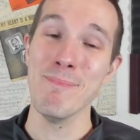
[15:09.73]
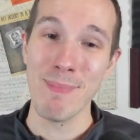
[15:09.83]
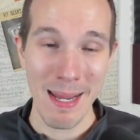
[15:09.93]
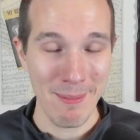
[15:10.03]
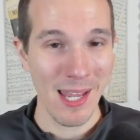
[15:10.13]

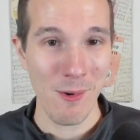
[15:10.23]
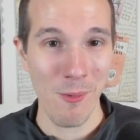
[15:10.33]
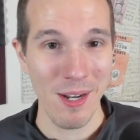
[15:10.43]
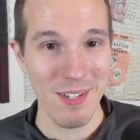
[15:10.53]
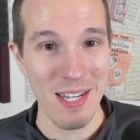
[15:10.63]
maybe they
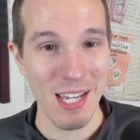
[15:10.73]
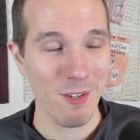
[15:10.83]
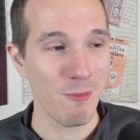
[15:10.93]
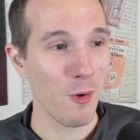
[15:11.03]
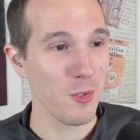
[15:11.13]
want
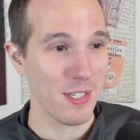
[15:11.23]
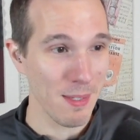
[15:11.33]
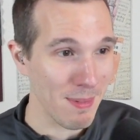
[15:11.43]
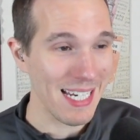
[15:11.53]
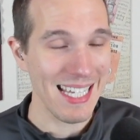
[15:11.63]
Nick Foles
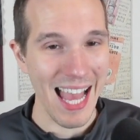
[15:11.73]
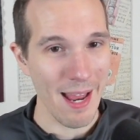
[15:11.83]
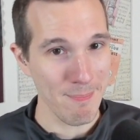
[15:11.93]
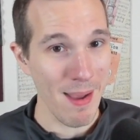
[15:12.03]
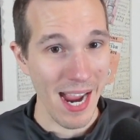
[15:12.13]
to be
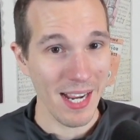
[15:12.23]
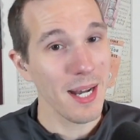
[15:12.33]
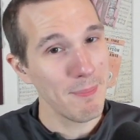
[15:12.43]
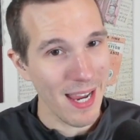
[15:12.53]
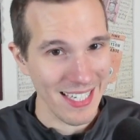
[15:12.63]
that backup.